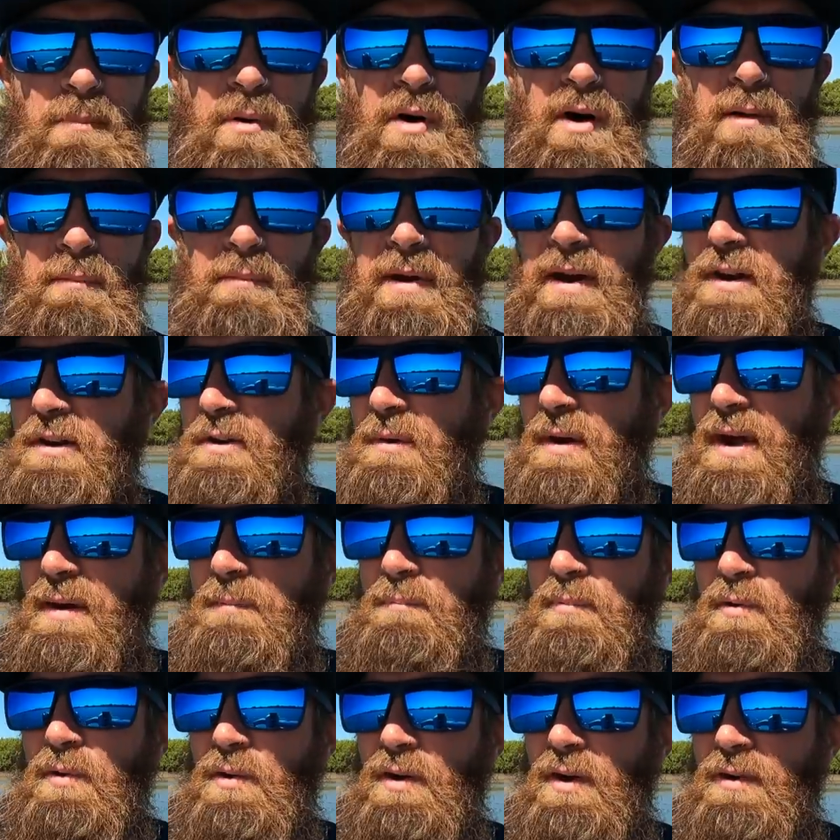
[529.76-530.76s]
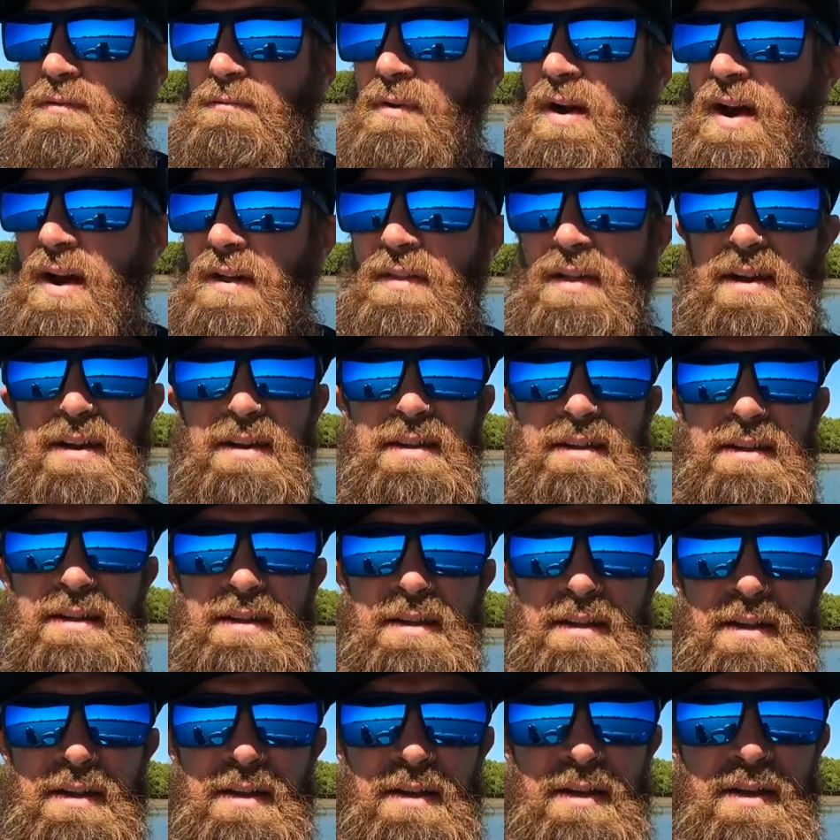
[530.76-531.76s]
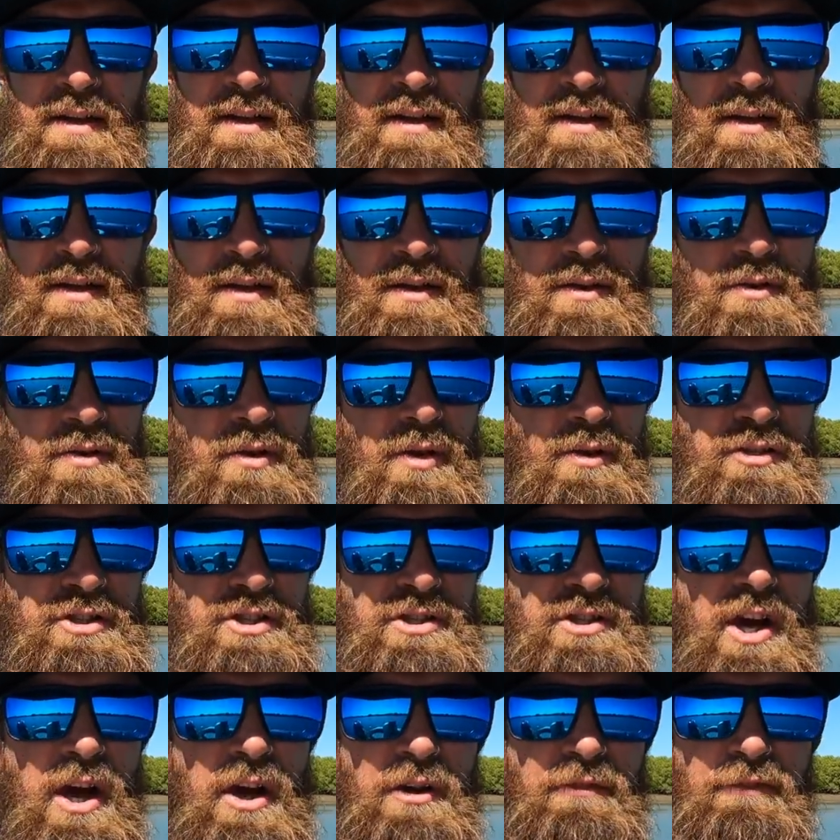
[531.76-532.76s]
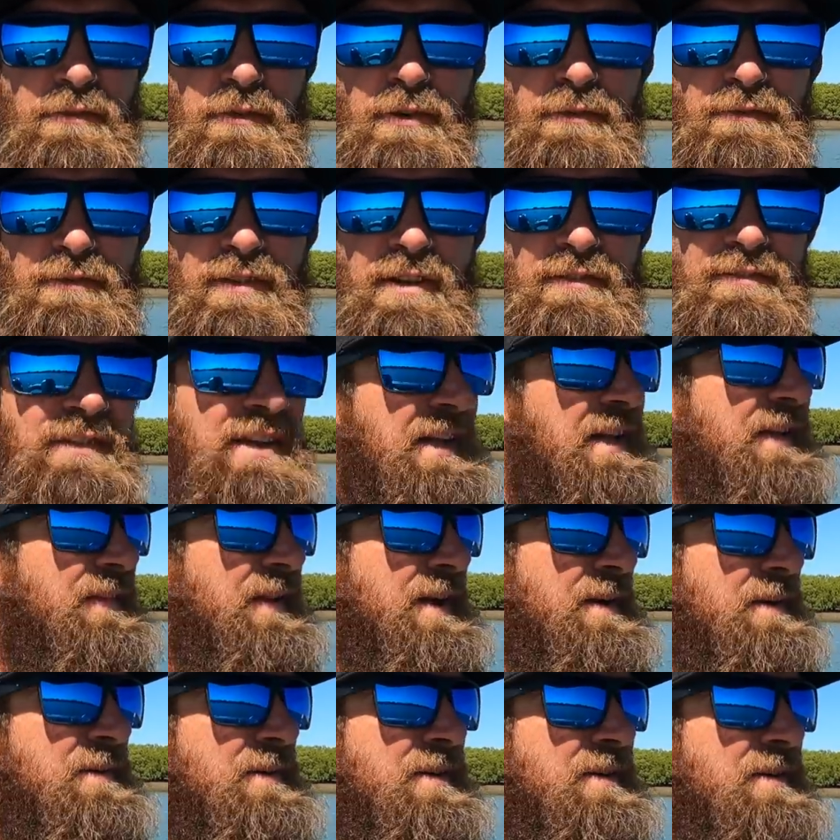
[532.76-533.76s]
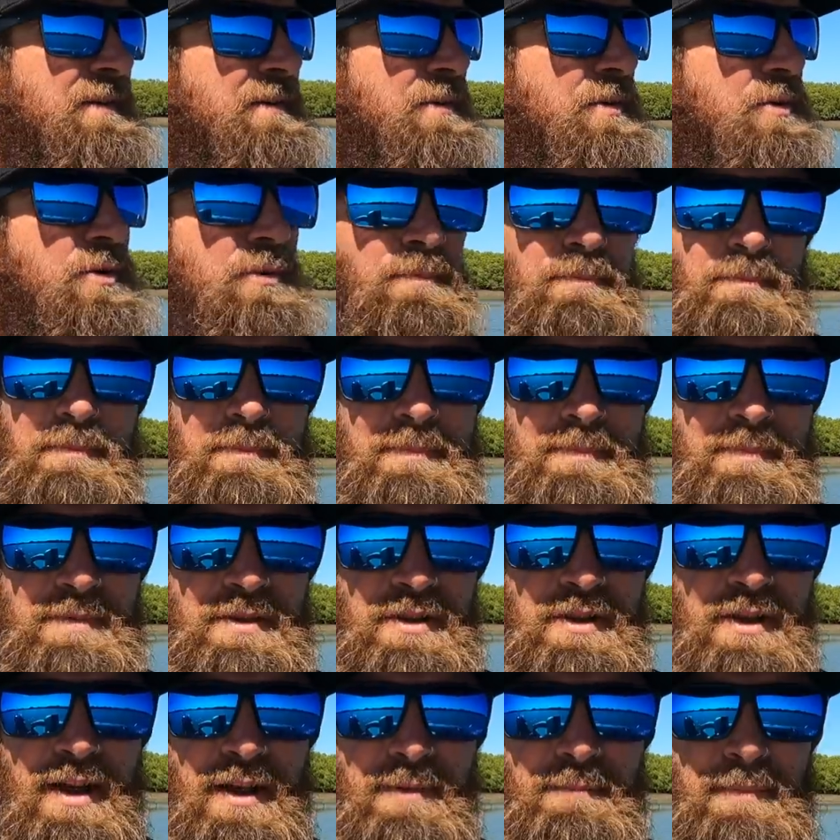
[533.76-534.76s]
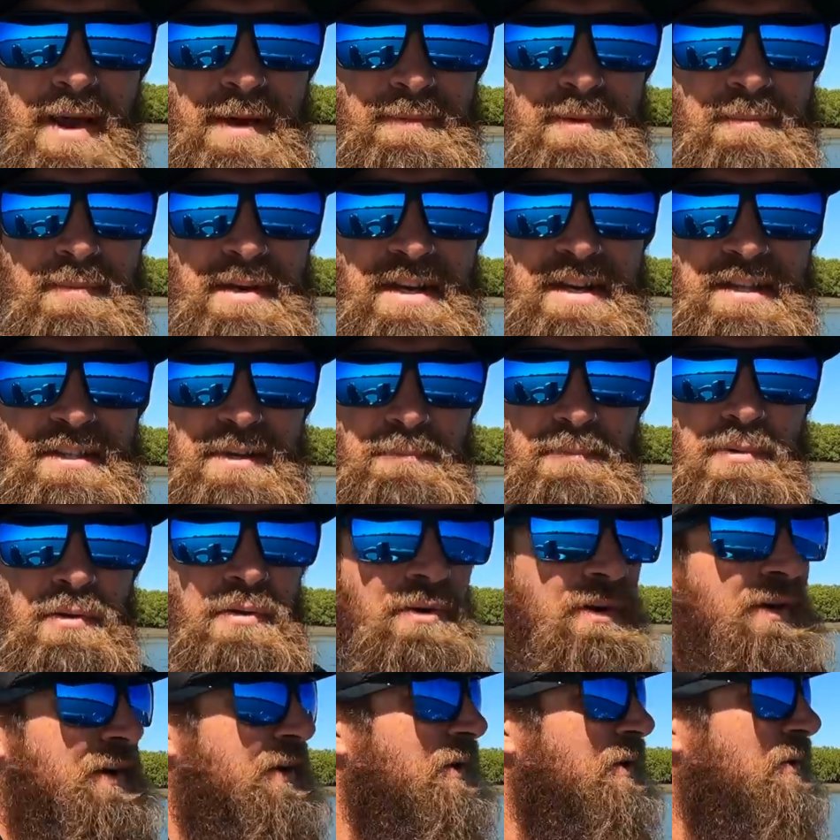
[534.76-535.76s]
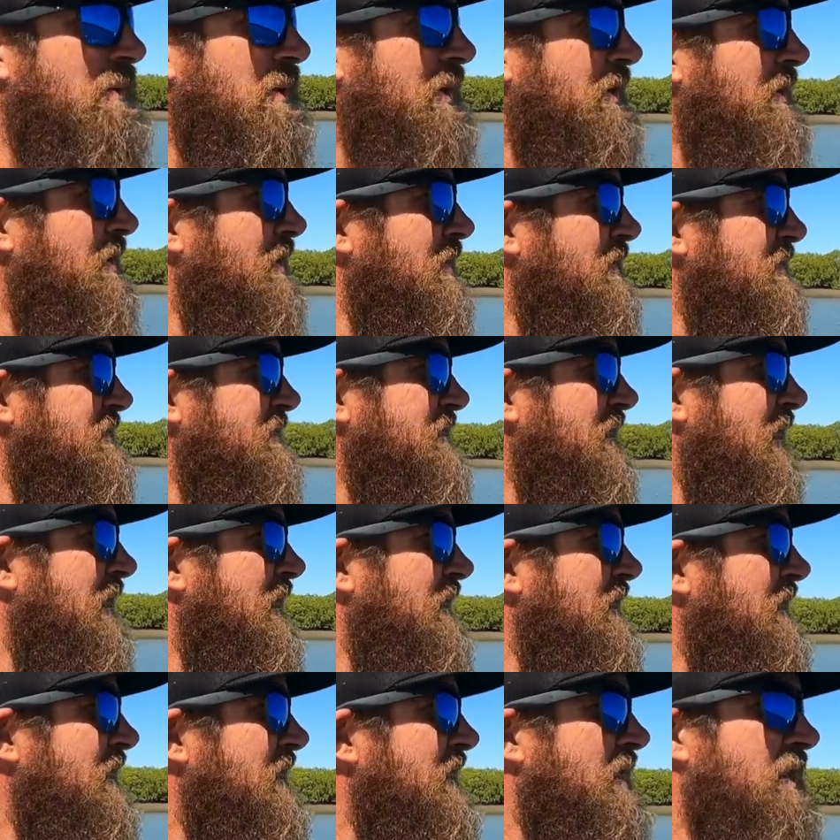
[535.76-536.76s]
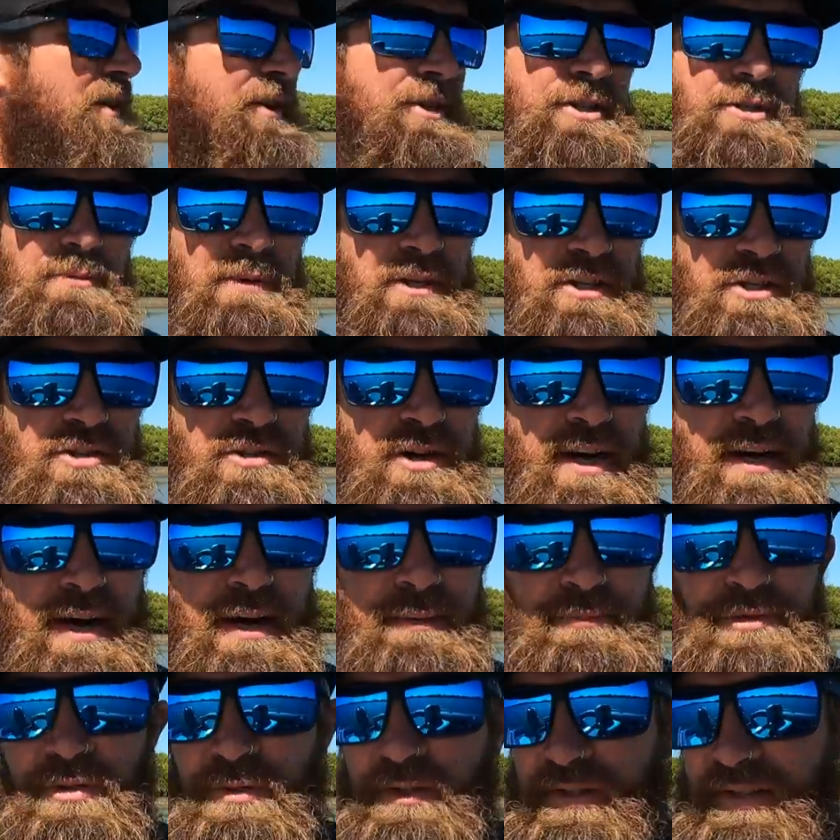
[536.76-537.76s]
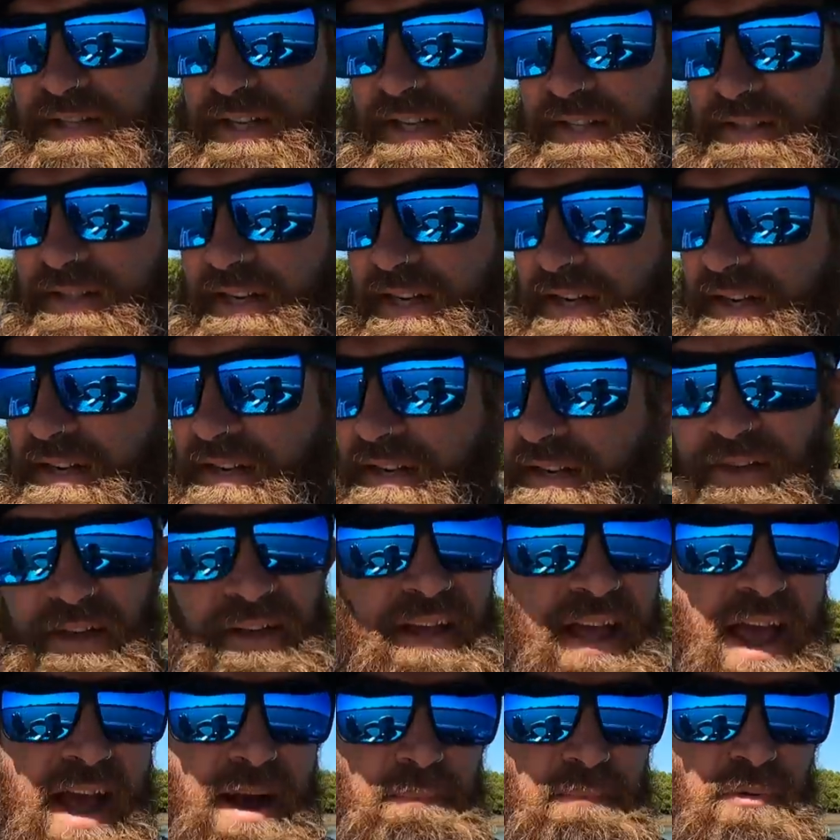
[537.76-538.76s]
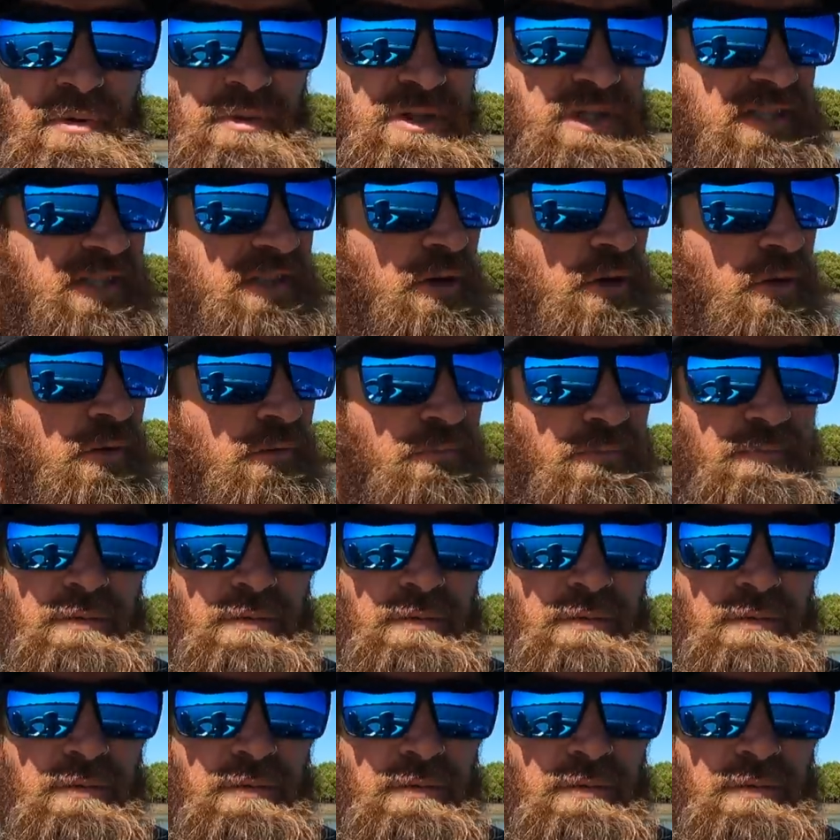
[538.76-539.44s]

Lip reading: buy a brand new outboard, I'd rather not just go for a 50 and then, you know, maybe be disappointed or whatnot. So I just went straight up to a 60. Outboard's still